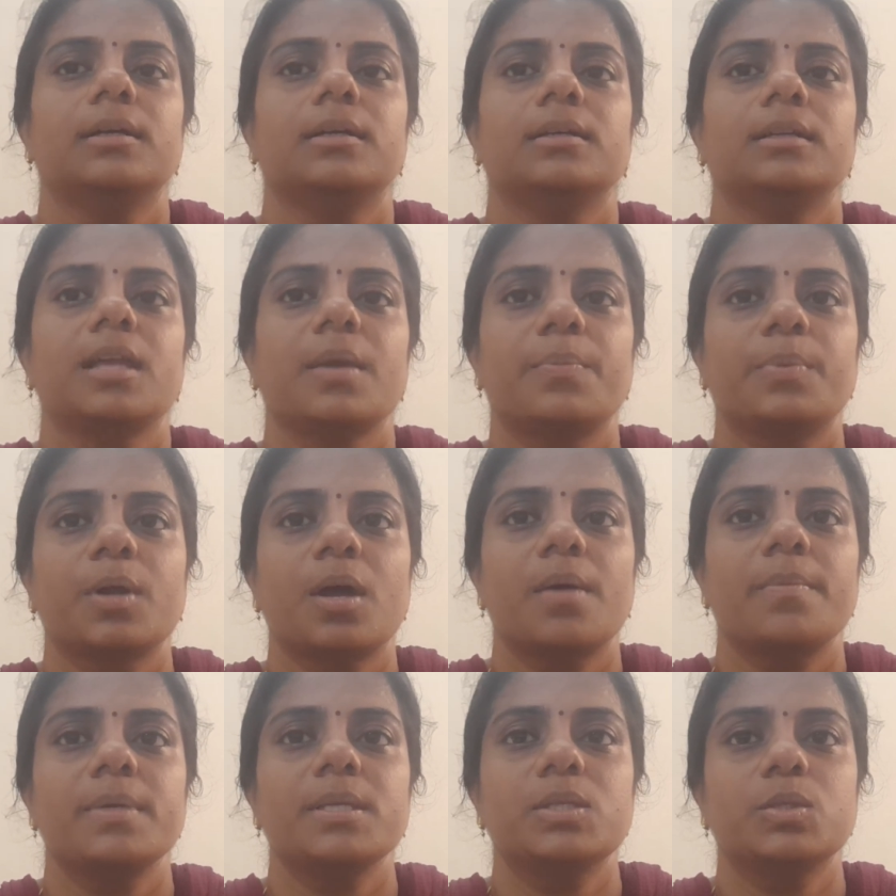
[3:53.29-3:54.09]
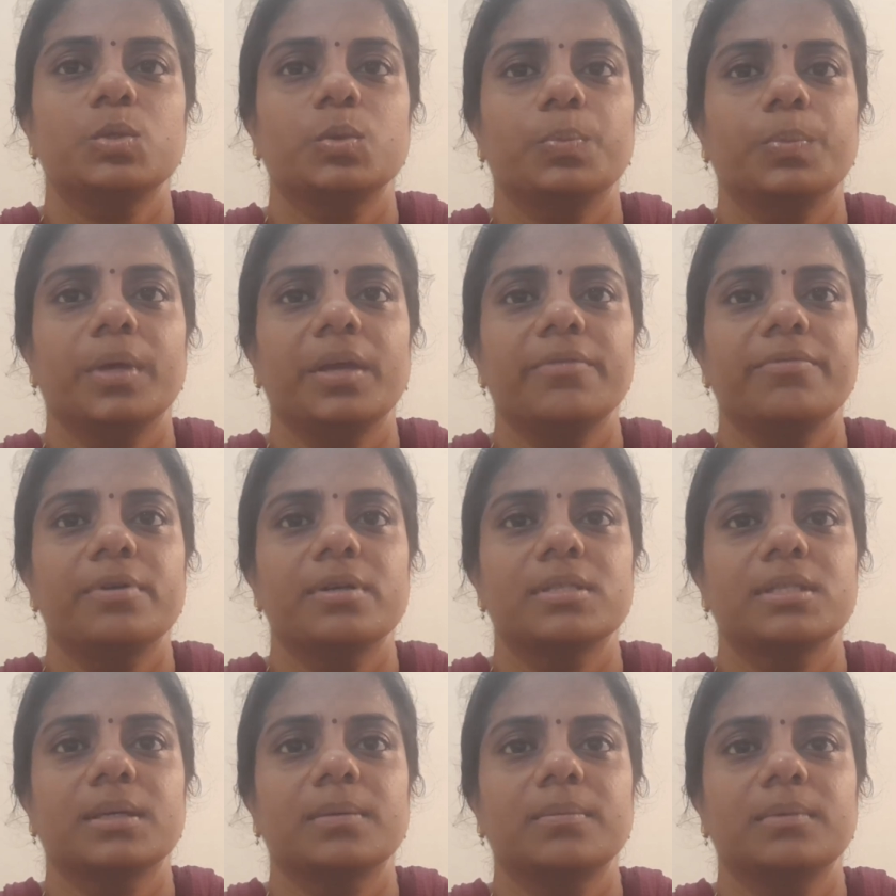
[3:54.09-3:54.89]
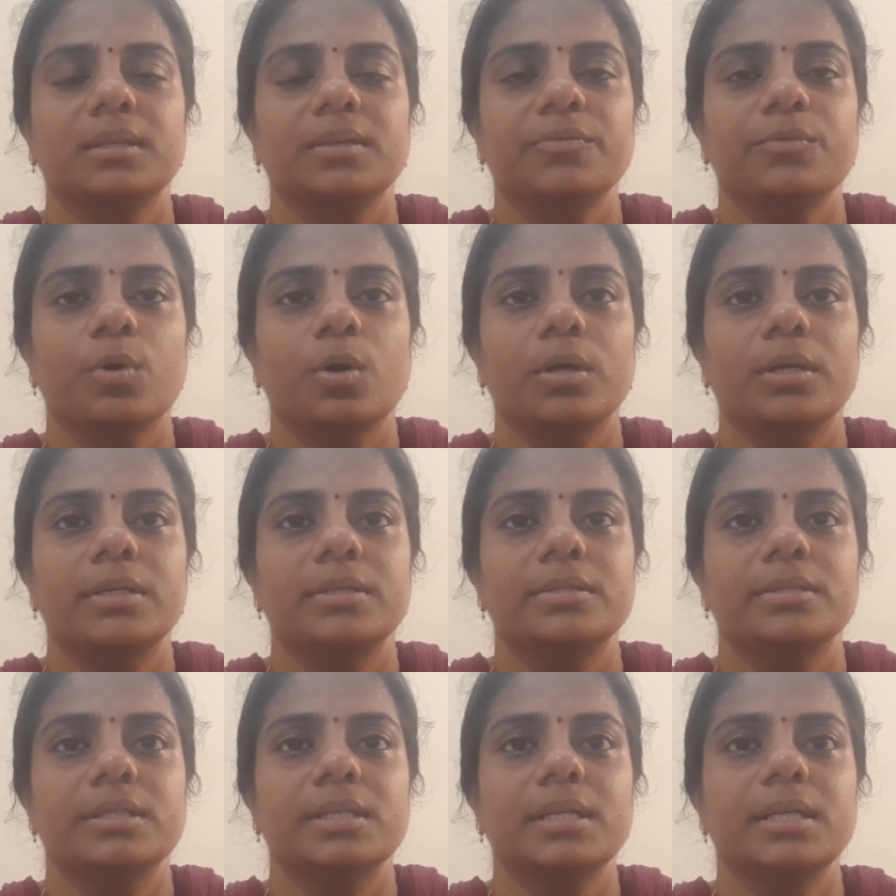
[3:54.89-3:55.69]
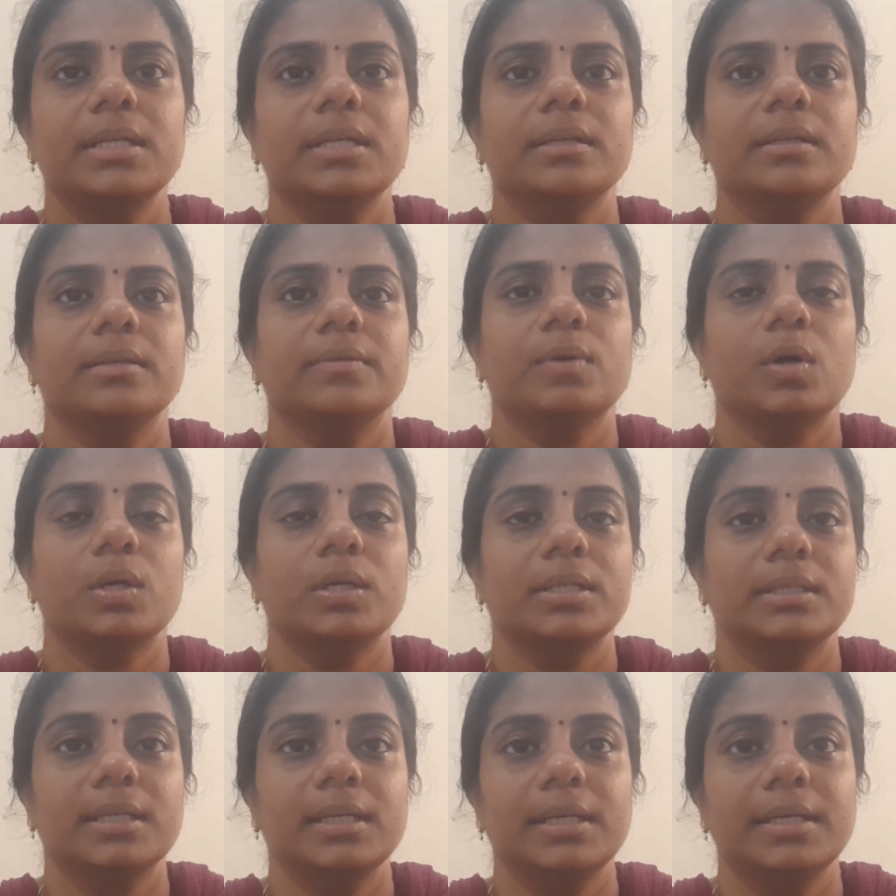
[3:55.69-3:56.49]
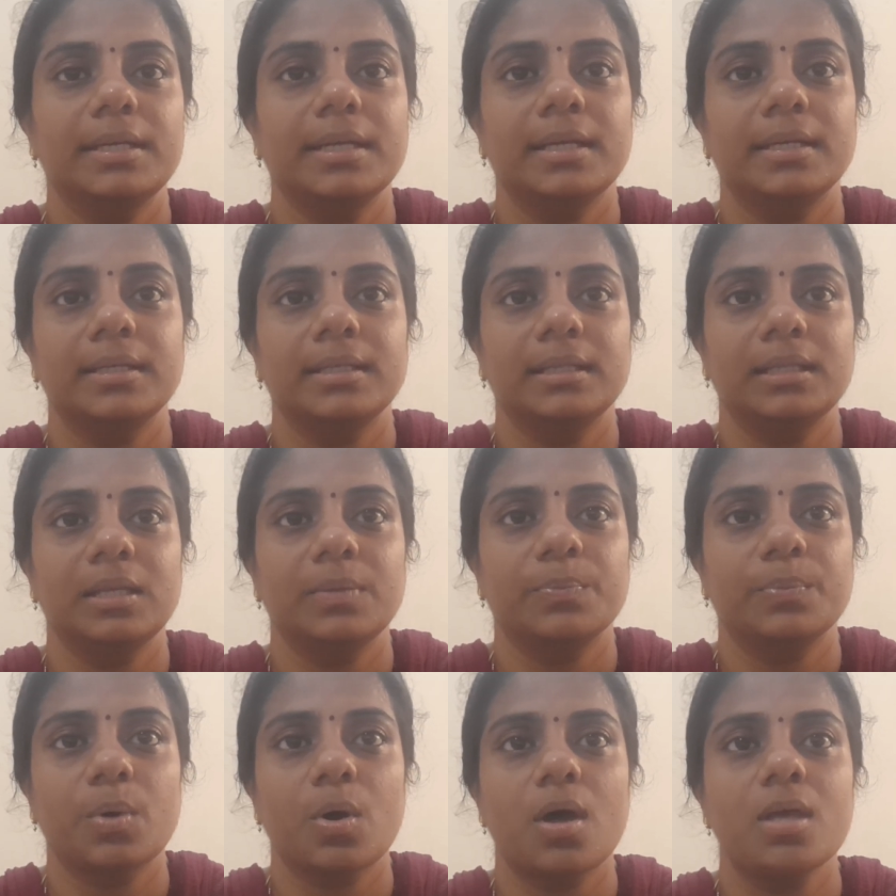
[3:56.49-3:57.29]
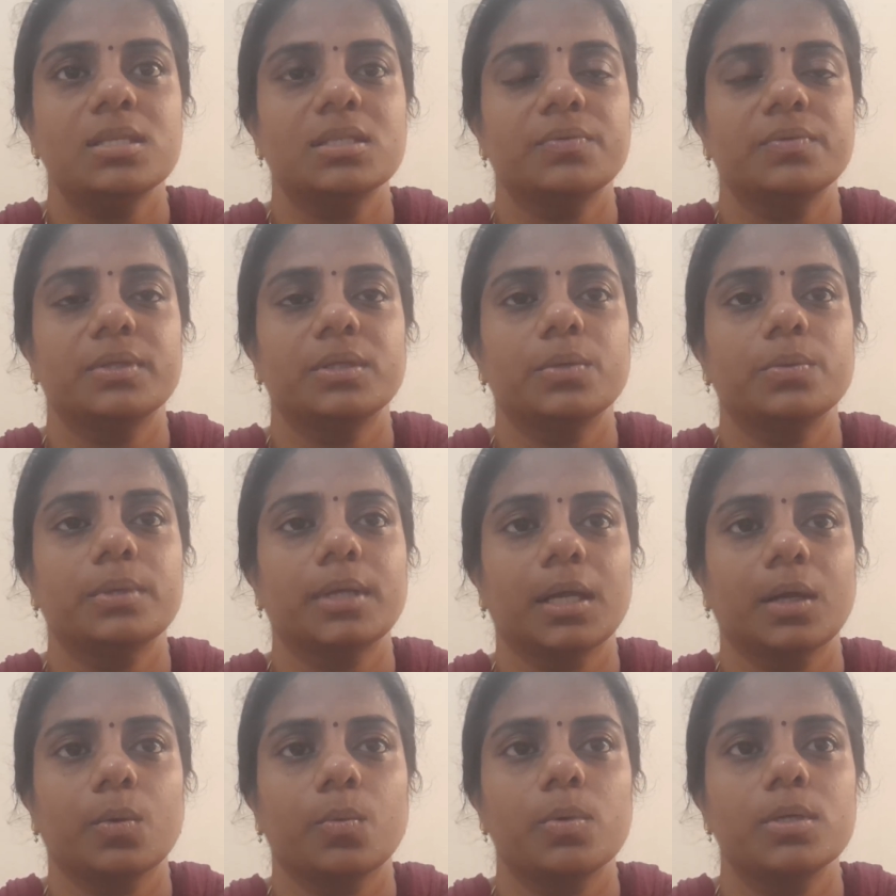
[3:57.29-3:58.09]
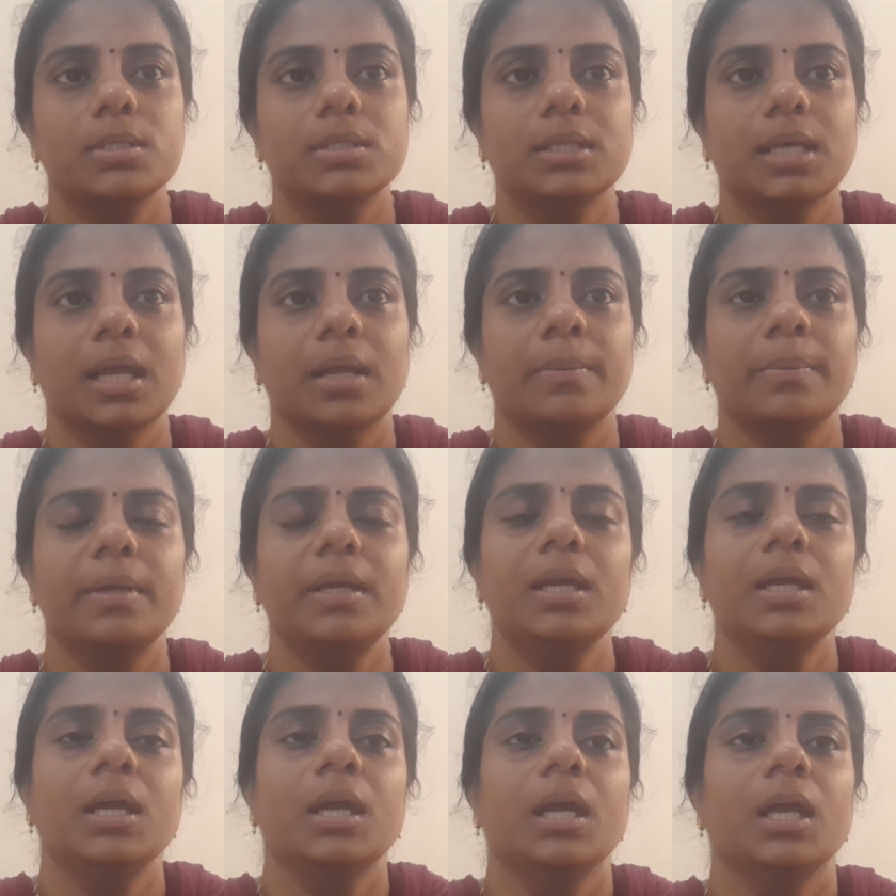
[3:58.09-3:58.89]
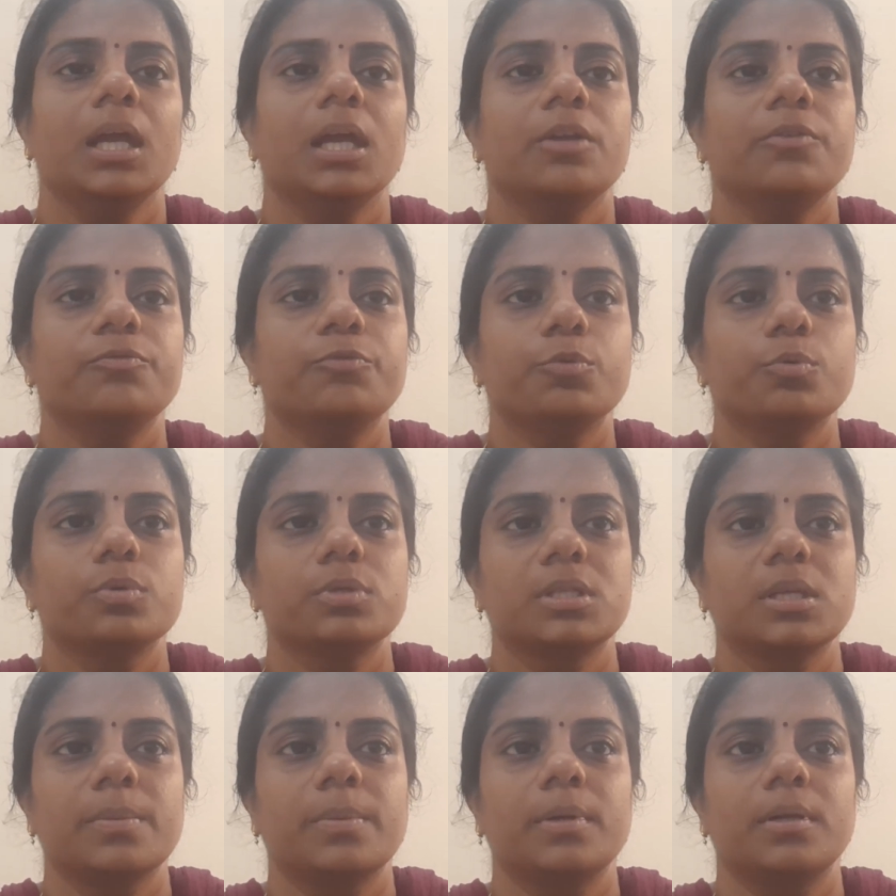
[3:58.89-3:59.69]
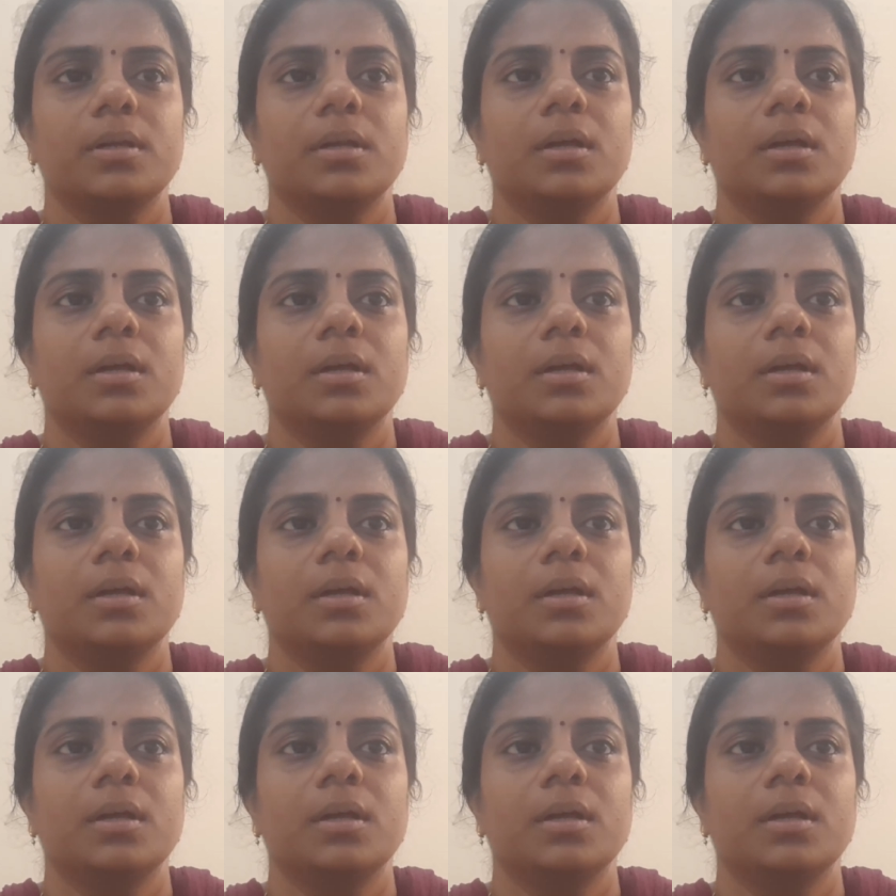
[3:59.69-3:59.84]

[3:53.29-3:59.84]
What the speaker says: A promise to pay for something voluntarily done in the past without request can be enforceable